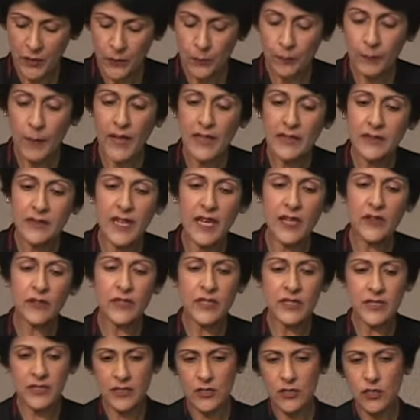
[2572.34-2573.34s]
but there
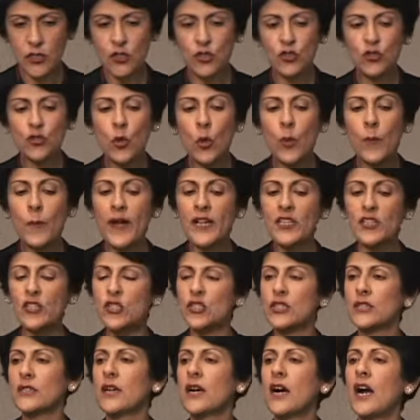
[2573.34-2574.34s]
is so
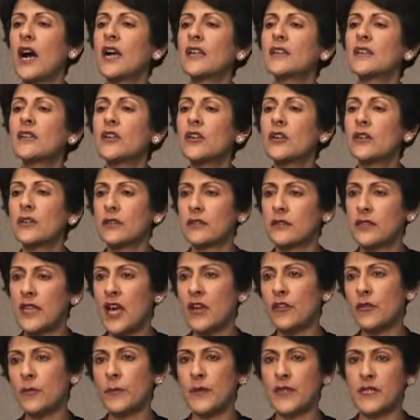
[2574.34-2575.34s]
much other
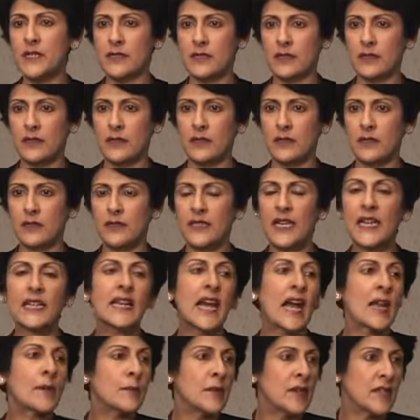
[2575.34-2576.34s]
therapies that
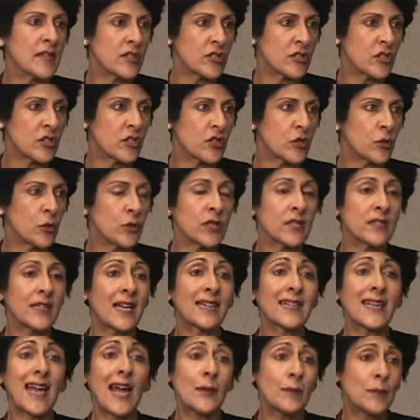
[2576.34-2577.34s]
can be instituted,
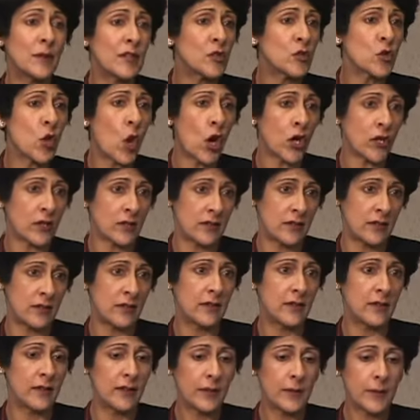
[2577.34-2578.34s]
that can be taught
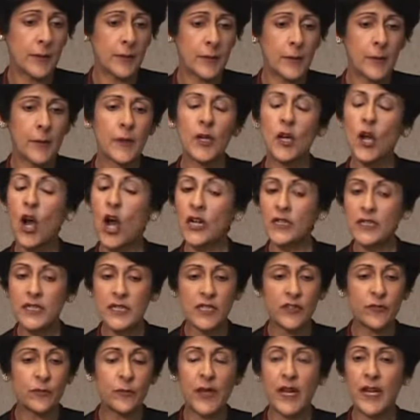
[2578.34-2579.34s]

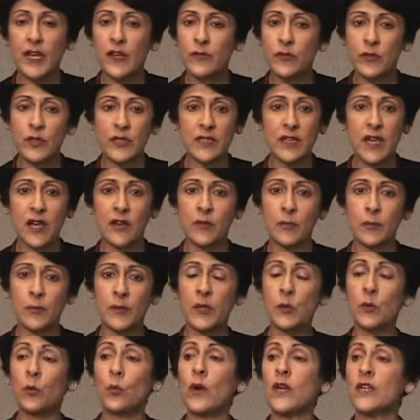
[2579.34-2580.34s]
cognitive behavioral therapy,
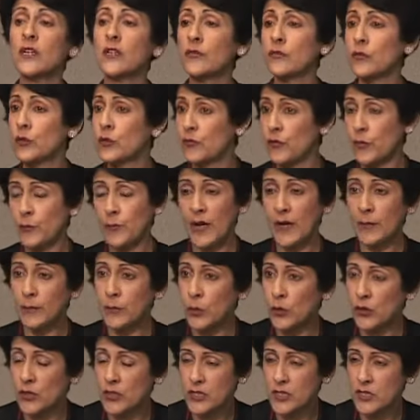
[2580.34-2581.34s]
wonderful for
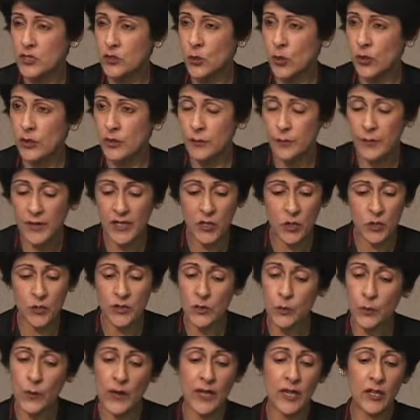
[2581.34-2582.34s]
bipolar disorder
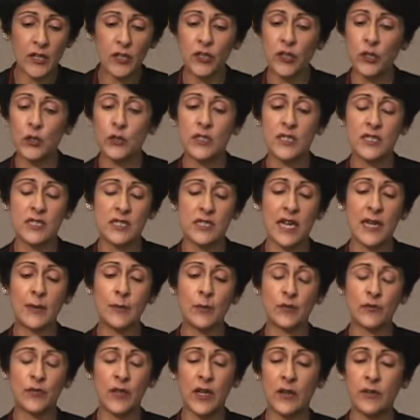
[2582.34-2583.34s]
patients where, you know, this type
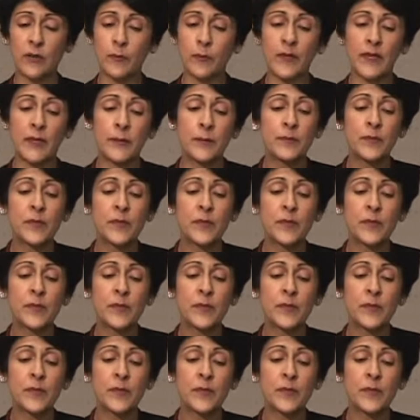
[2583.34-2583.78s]
of therapy,